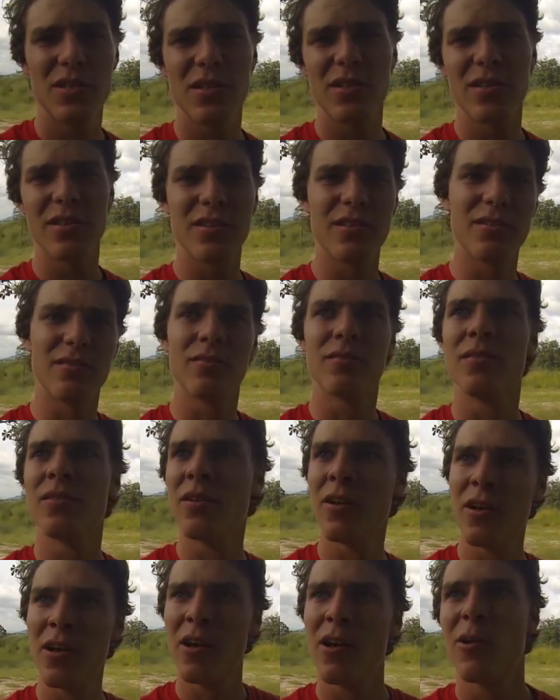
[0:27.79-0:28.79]
to
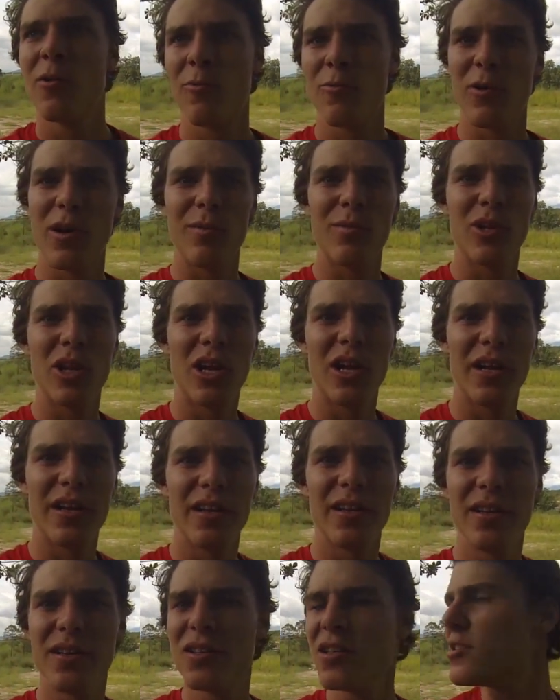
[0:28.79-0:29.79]
ramble on
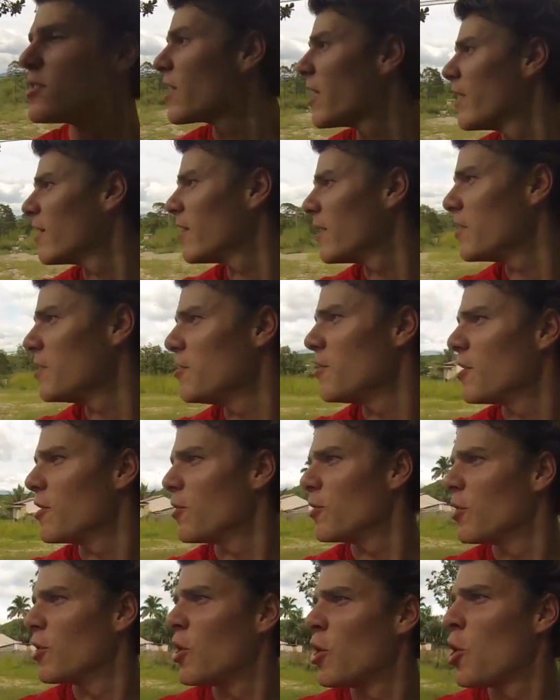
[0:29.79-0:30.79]
and just kind of let you
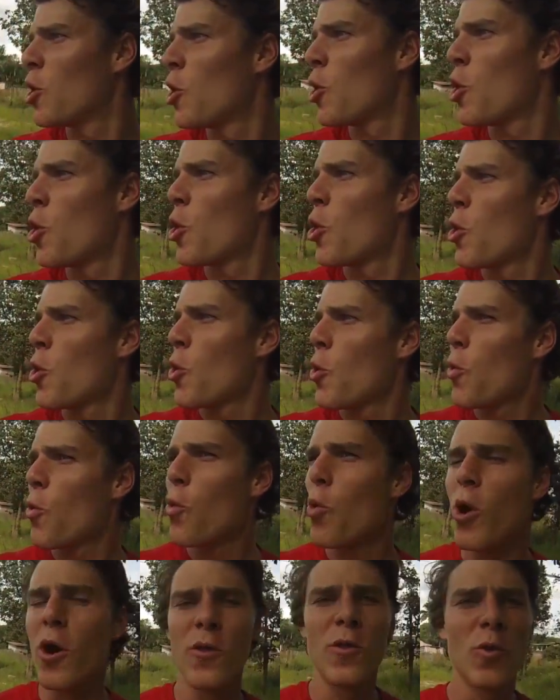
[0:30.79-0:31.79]
know
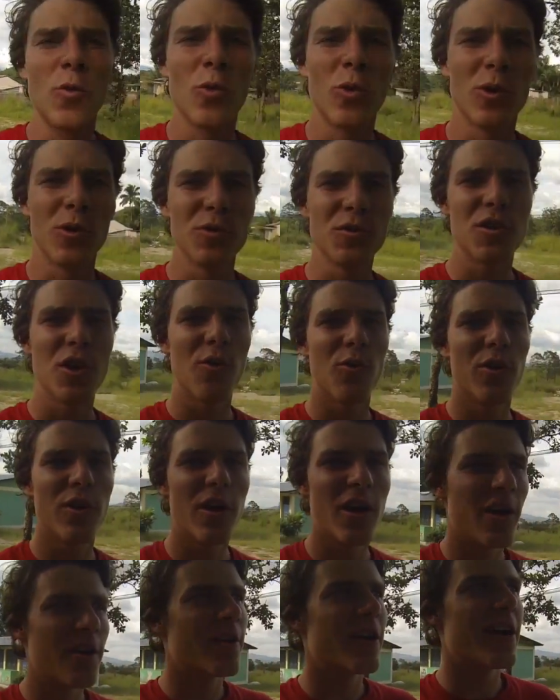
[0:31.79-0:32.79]
what in the world's going
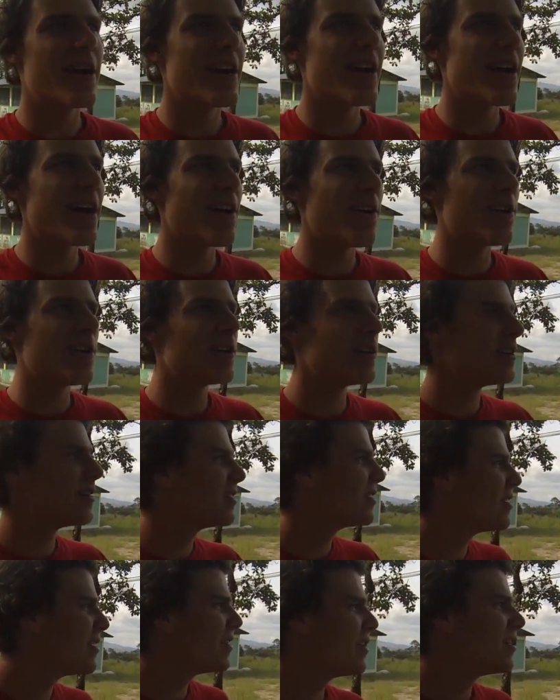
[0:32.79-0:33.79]
on right now.
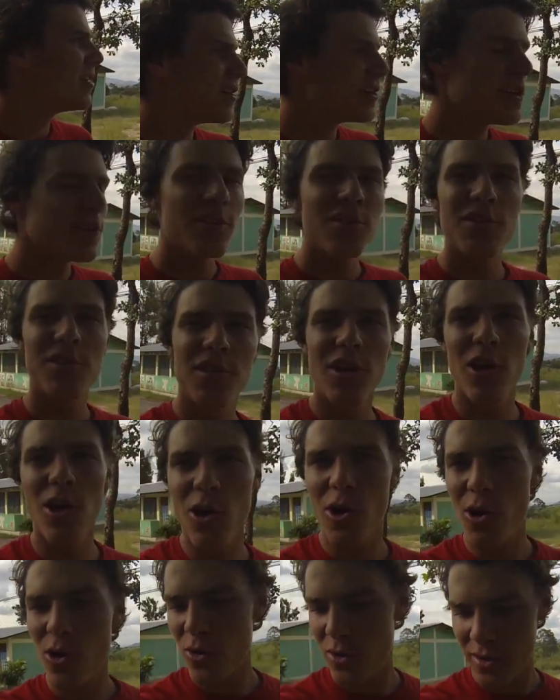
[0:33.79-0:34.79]

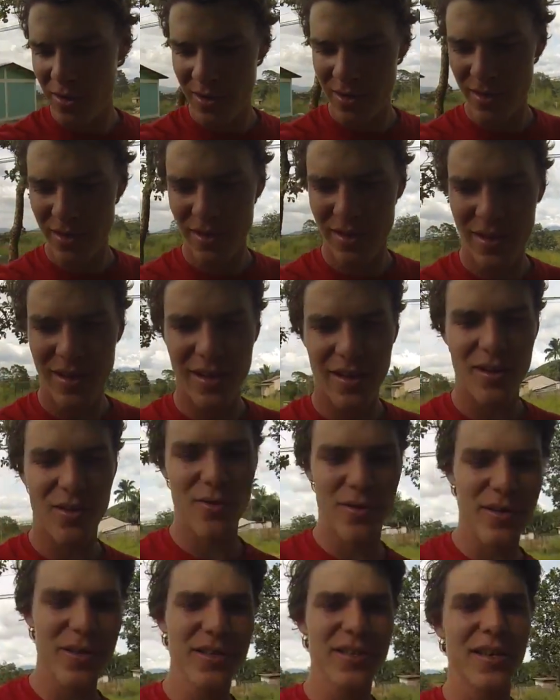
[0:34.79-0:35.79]
So, how
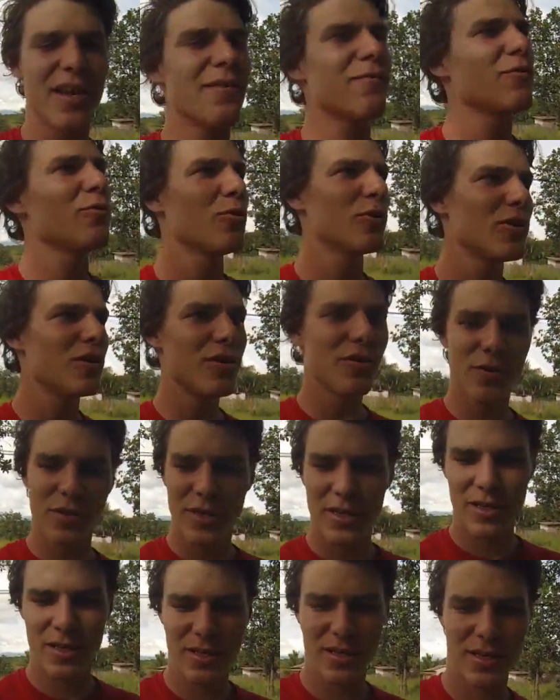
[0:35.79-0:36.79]
is everyone
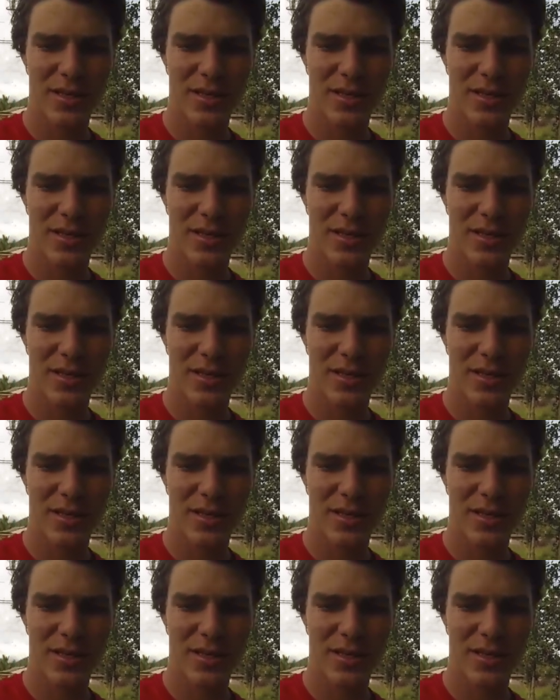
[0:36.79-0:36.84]
doing?